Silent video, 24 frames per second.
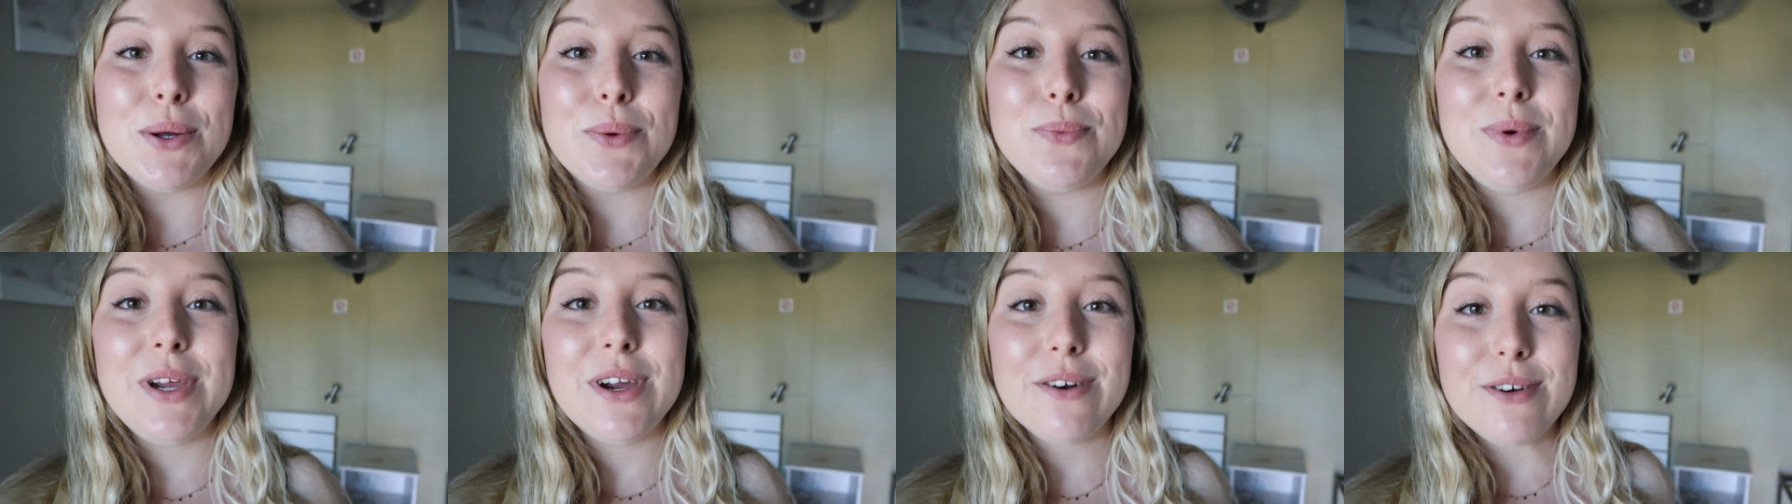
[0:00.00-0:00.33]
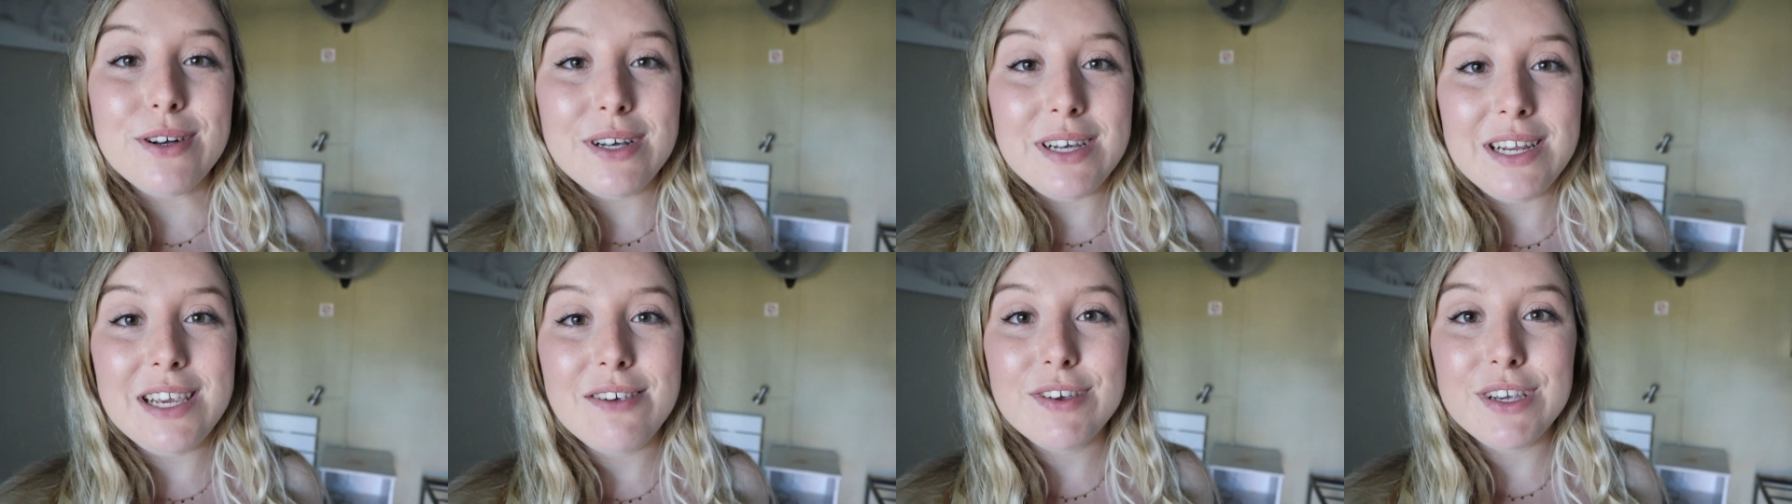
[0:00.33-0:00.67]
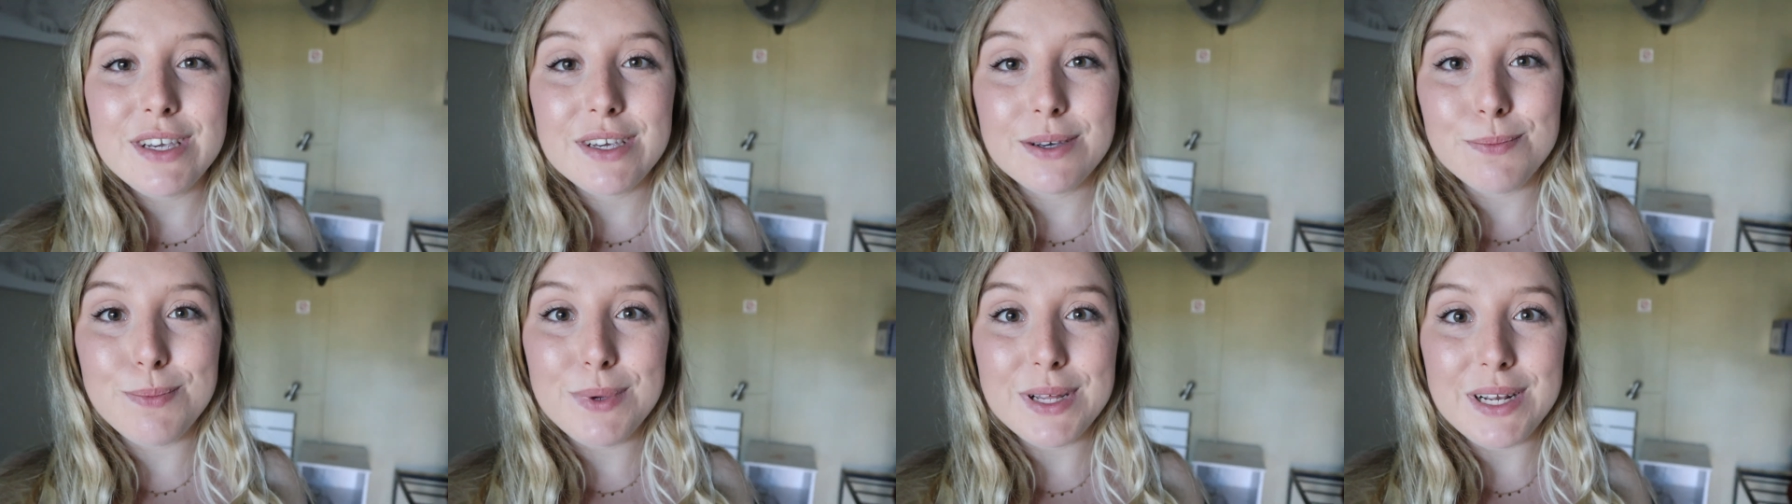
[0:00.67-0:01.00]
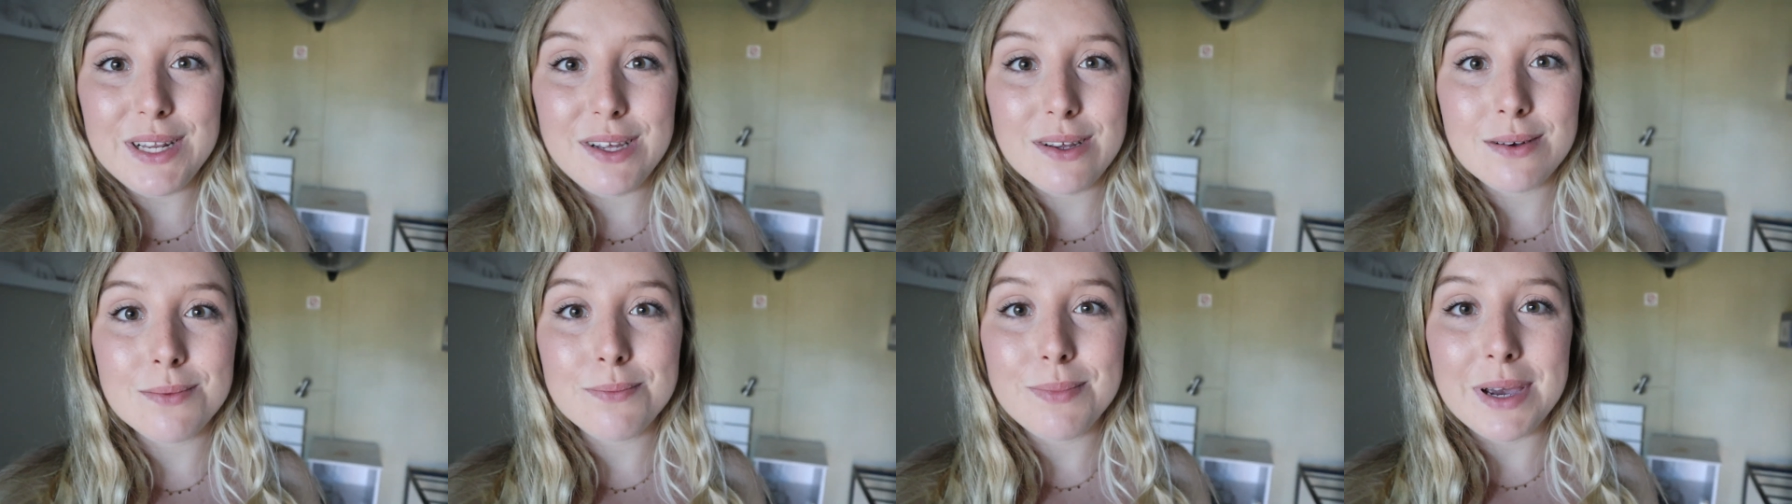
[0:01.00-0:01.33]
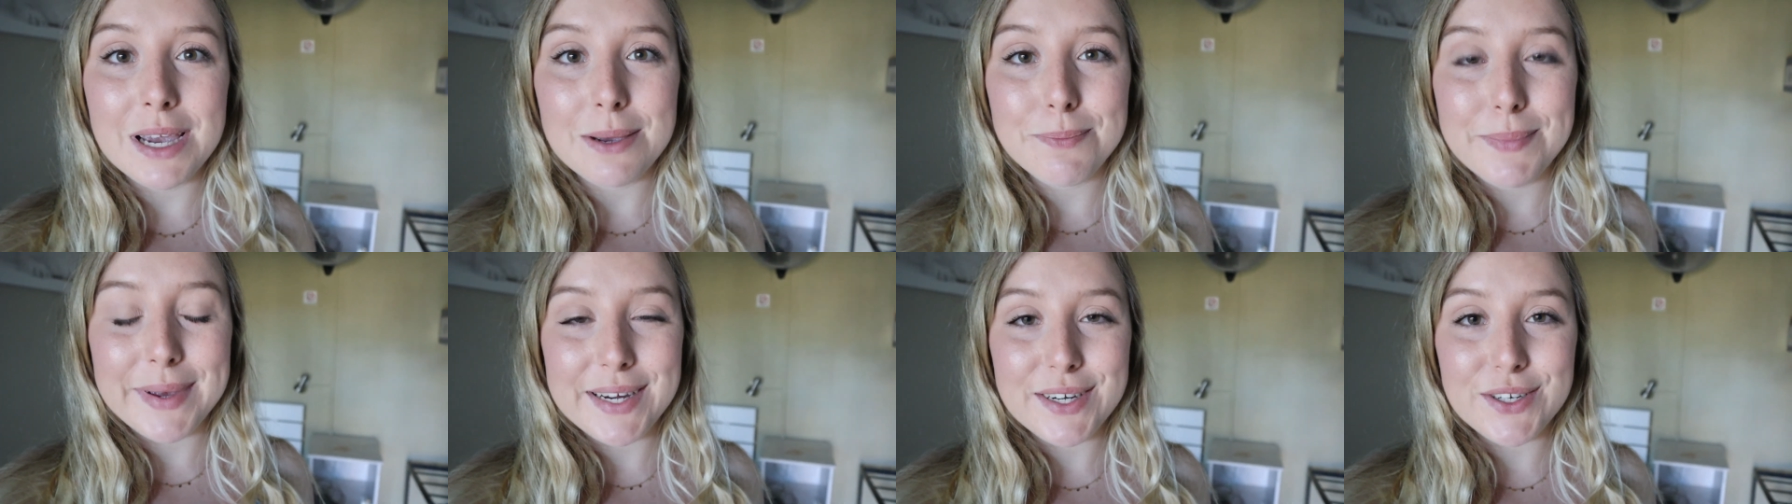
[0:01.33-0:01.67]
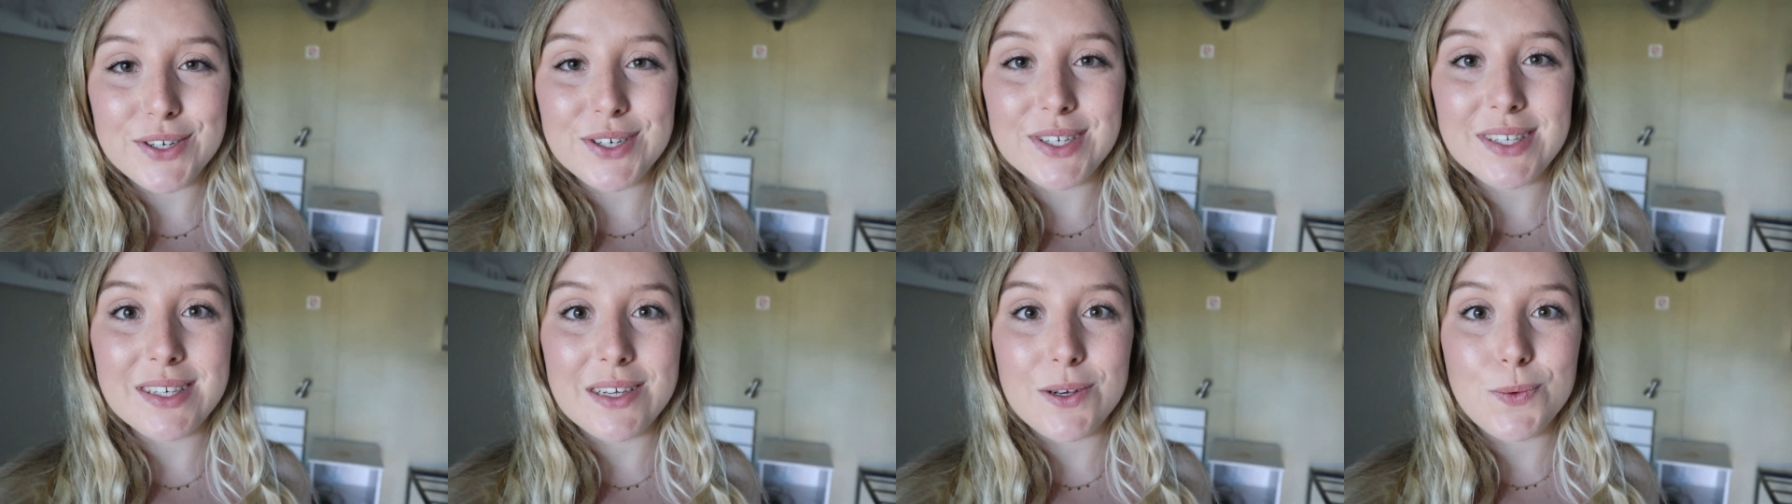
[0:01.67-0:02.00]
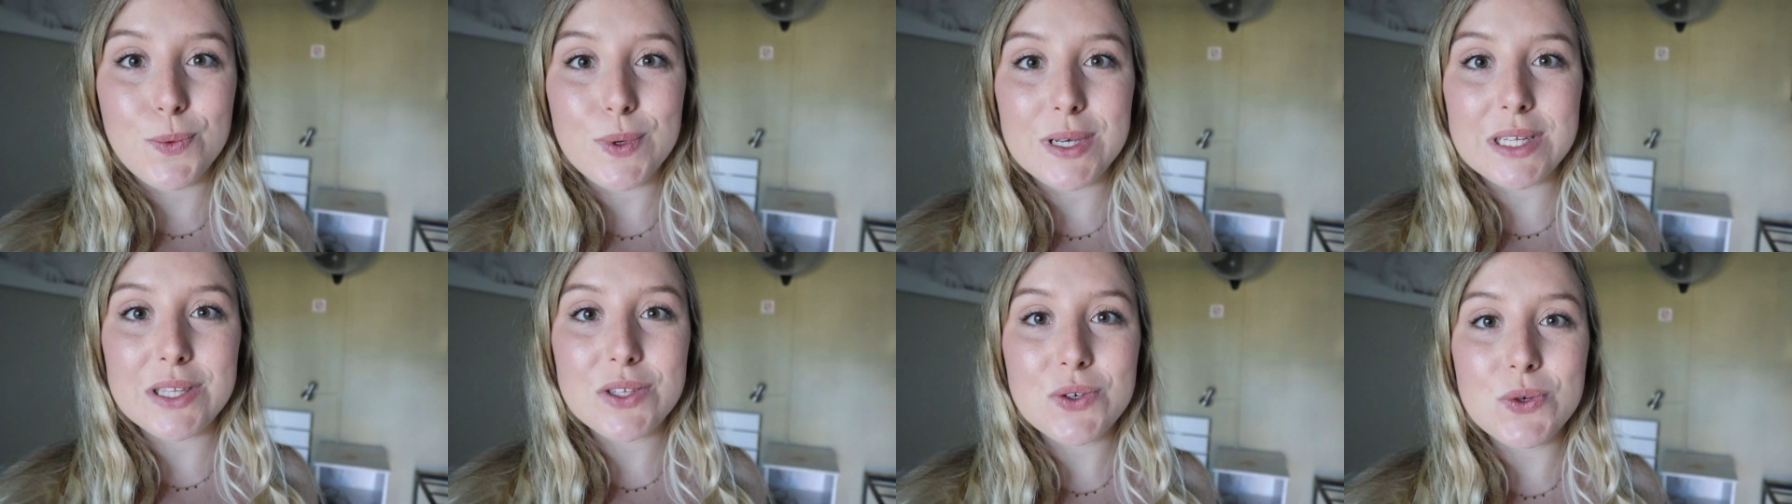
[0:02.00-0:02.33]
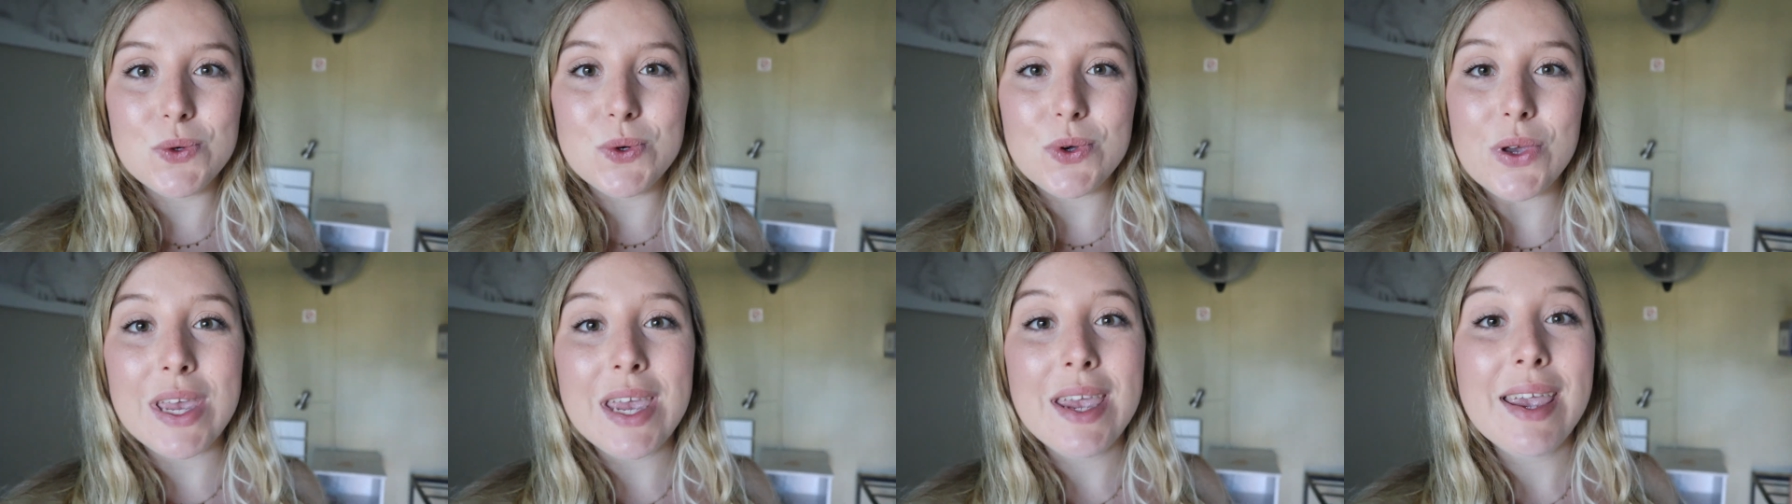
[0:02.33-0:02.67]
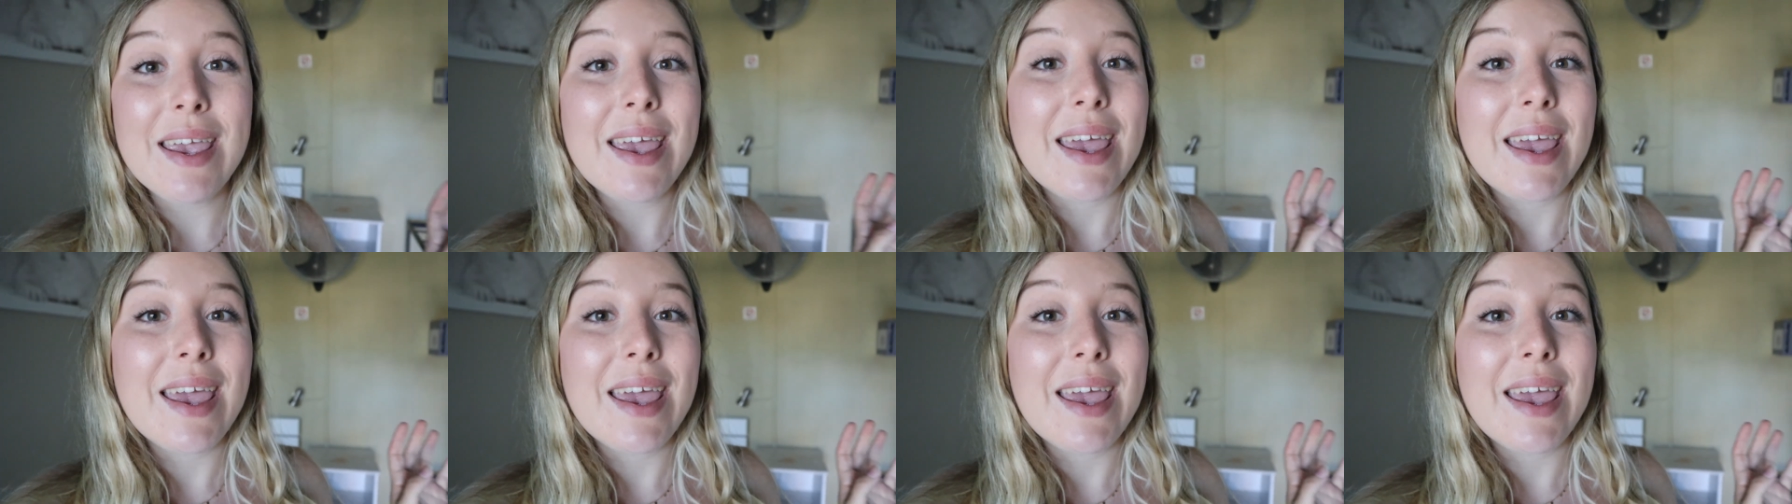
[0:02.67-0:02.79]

We are leaving Chameleon Backpackers in Windhoek